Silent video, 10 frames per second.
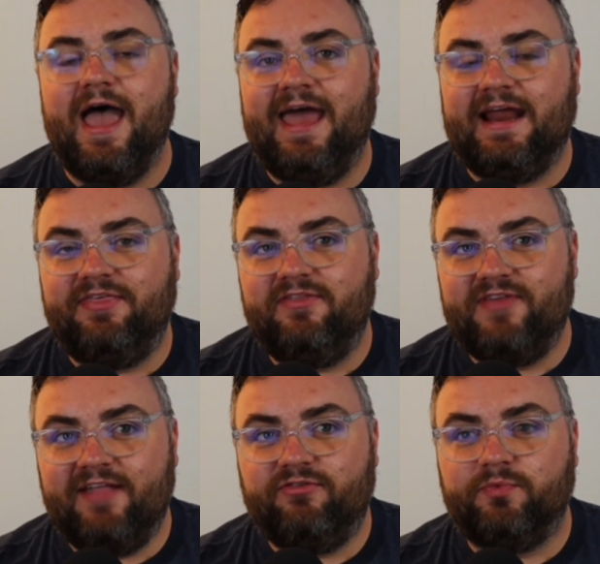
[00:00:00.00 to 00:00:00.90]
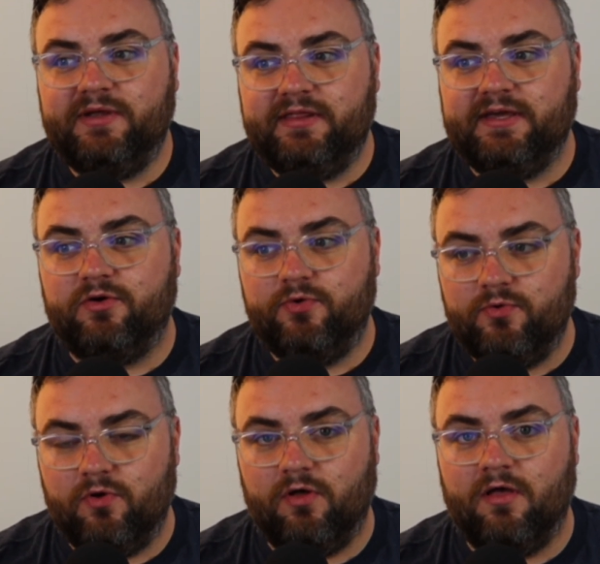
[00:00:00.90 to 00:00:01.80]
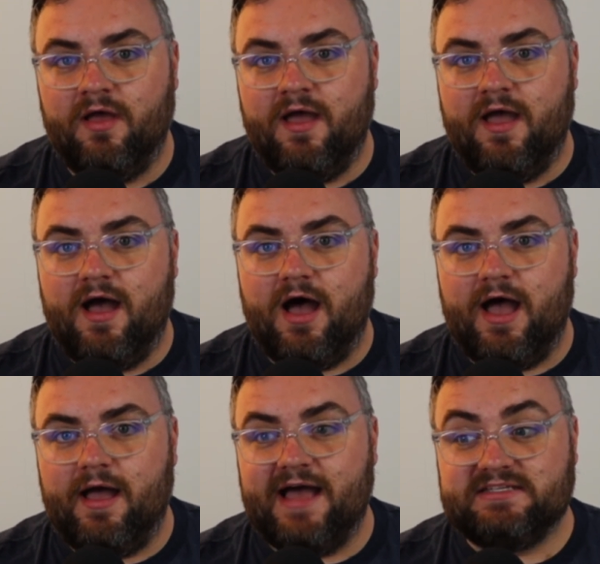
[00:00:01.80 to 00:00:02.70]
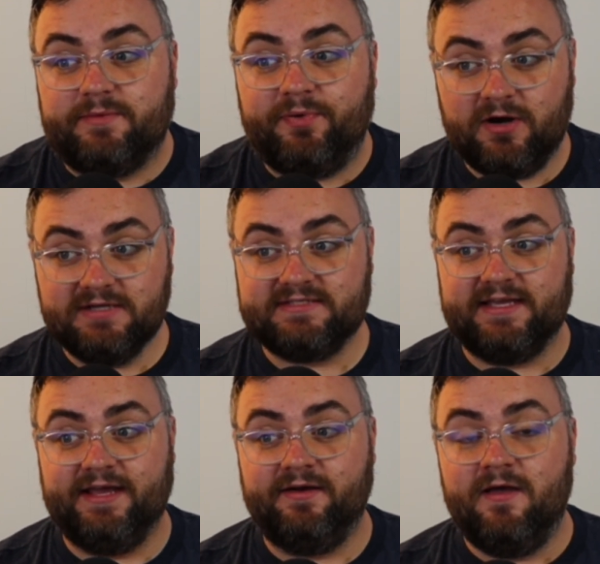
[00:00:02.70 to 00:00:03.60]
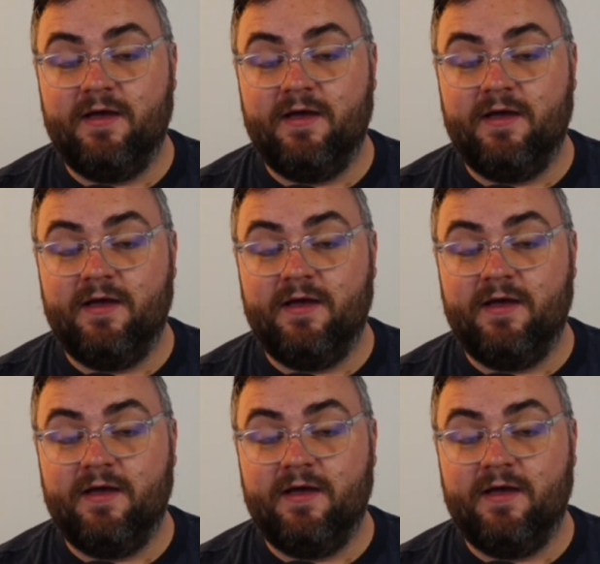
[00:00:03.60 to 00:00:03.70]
And I think that's really cool as a person.